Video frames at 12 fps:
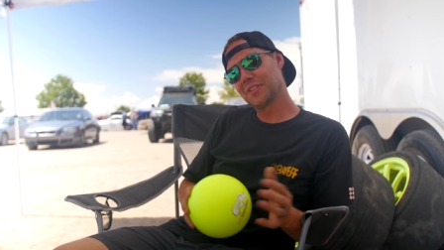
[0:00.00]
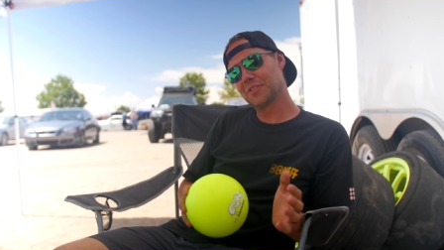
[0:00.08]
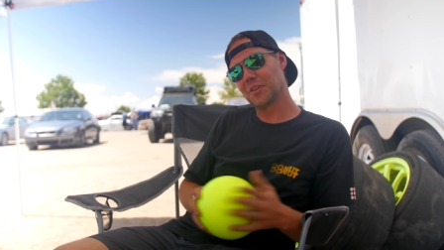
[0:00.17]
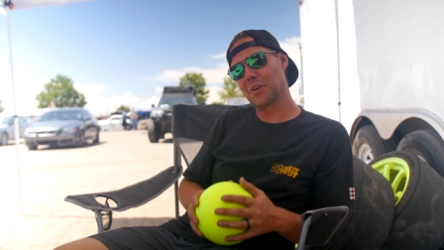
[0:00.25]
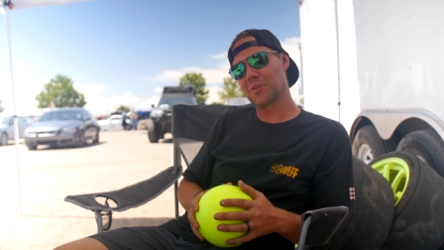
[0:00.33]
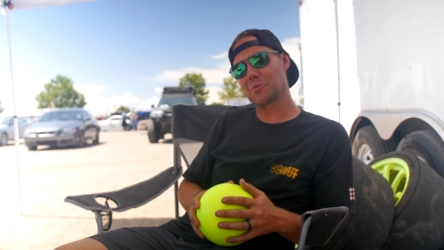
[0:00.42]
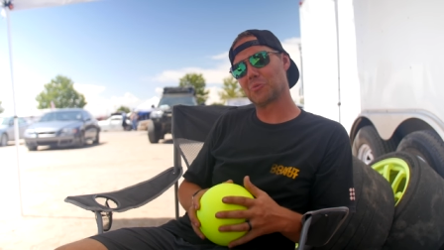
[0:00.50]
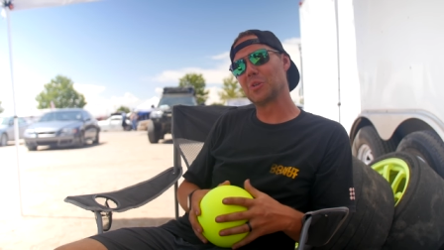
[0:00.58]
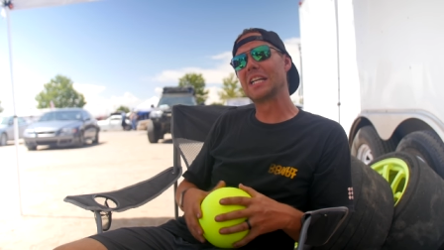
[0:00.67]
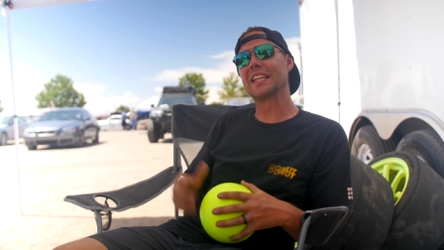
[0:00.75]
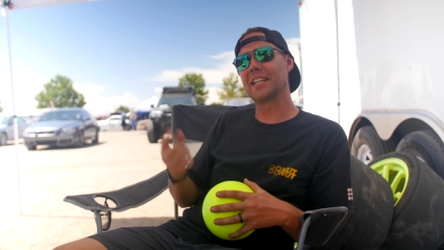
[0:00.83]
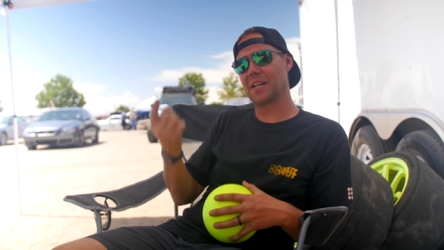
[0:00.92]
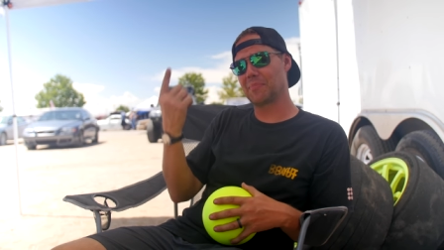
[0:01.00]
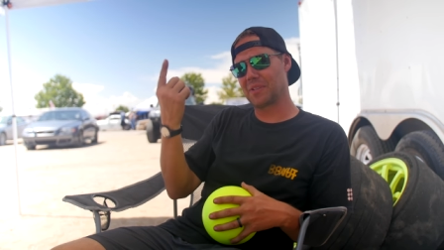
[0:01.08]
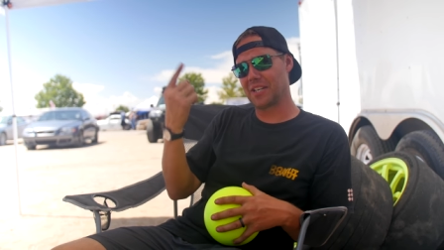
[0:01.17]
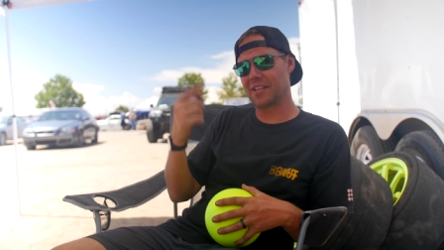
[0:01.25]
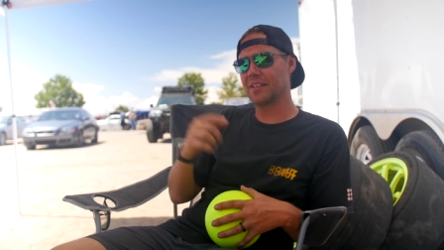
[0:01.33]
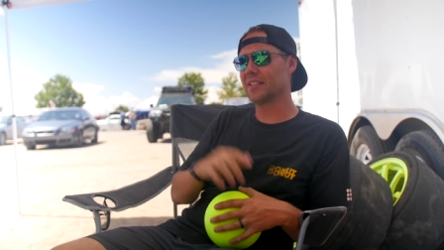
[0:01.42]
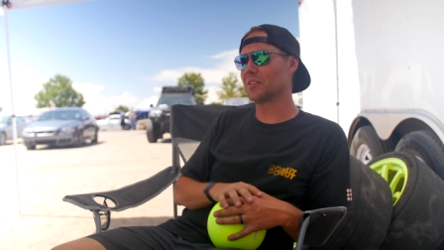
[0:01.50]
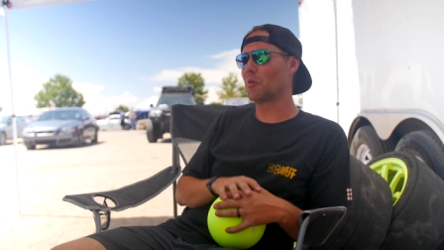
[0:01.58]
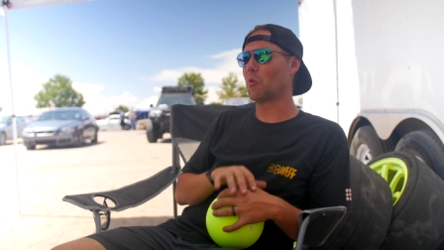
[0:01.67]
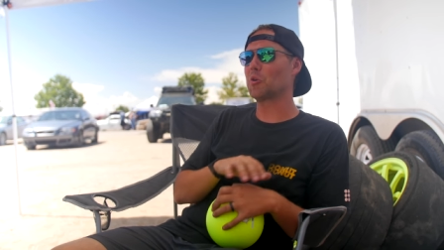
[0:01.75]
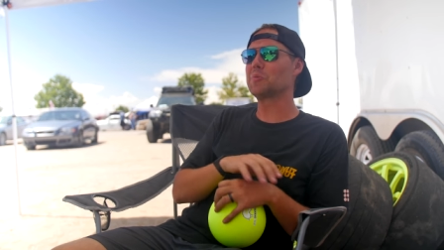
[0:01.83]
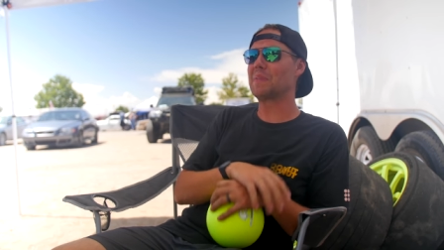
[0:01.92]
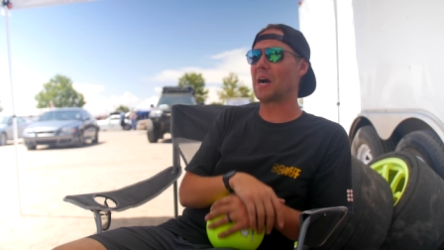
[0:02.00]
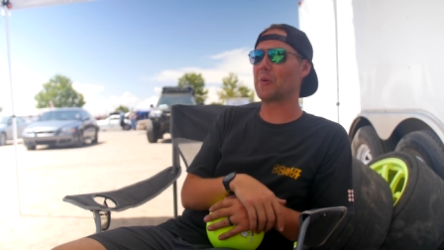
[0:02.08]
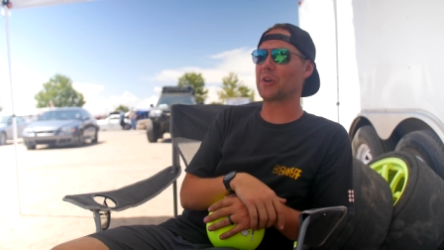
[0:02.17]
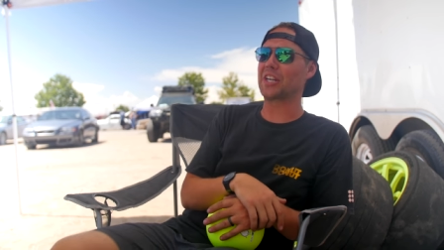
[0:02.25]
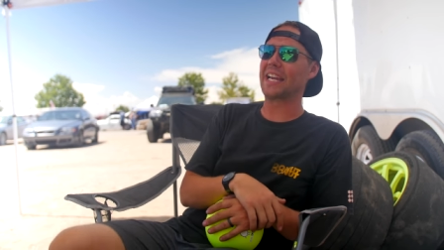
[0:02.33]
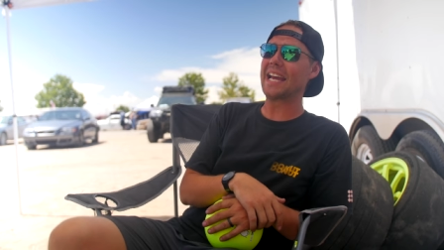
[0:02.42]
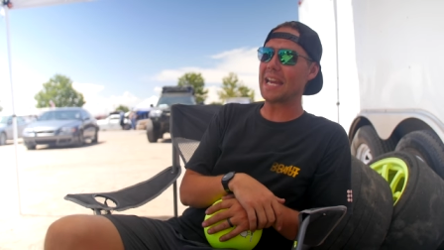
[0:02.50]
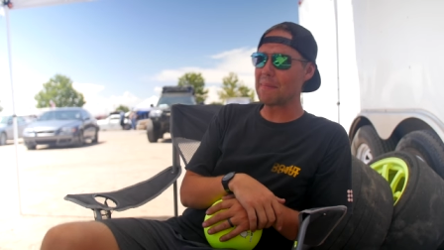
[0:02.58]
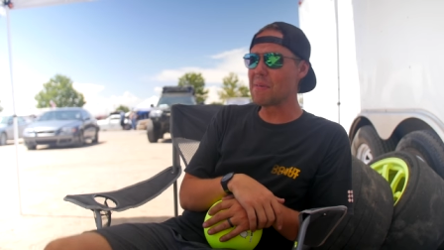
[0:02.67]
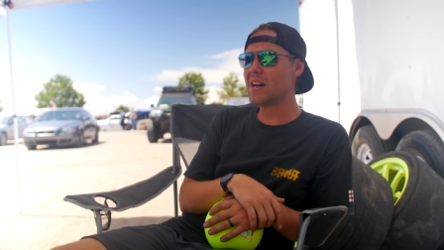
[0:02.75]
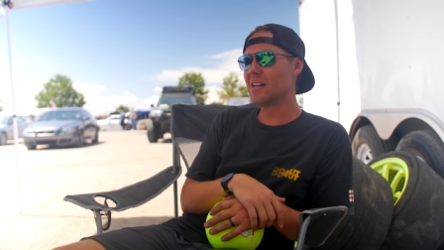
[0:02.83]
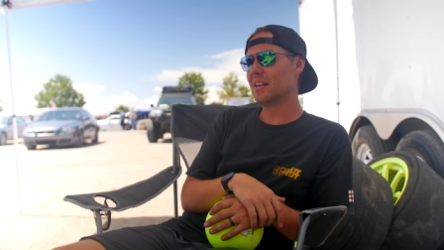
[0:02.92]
So I was really up there in the horsepower game.